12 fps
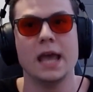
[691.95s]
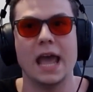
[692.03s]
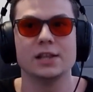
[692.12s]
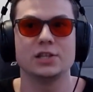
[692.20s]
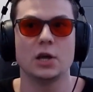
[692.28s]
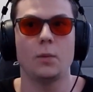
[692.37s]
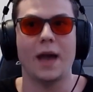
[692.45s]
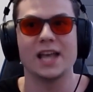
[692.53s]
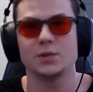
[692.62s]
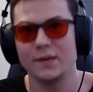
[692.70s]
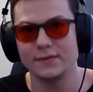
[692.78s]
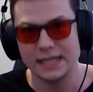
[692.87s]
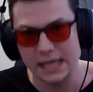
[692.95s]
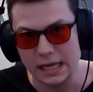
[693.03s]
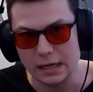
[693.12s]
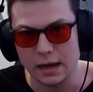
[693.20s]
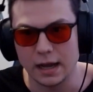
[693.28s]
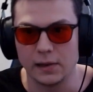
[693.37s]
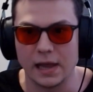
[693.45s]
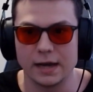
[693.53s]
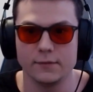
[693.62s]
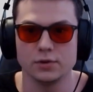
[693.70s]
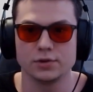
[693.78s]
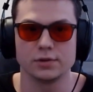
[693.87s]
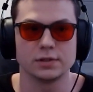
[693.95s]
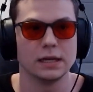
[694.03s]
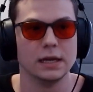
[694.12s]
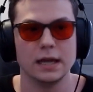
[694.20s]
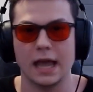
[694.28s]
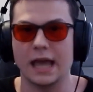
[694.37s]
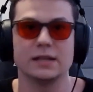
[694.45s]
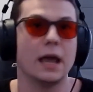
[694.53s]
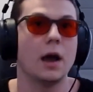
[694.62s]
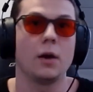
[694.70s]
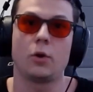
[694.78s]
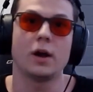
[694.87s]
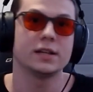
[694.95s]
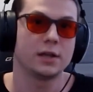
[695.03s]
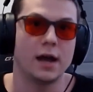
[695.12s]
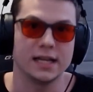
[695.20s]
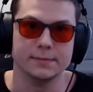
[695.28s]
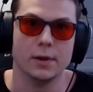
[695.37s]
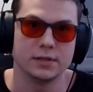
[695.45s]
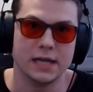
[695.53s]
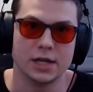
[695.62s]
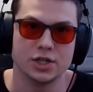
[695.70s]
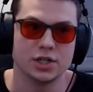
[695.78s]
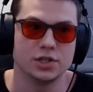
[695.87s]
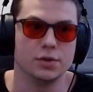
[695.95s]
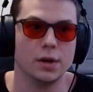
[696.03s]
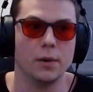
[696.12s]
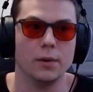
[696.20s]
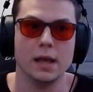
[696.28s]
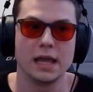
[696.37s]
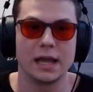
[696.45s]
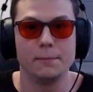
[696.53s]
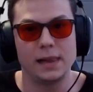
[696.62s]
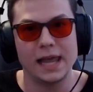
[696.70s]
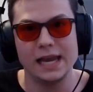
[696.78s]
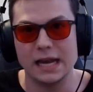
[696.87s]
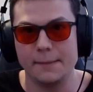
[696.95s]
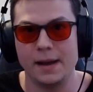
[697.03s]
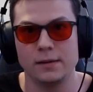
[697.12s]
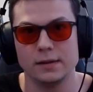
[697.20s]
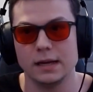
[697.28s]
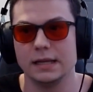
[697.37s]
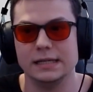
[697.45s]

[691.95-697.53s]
And so, as we've seen, a lot of users across Cosmos, not just Juno, complain about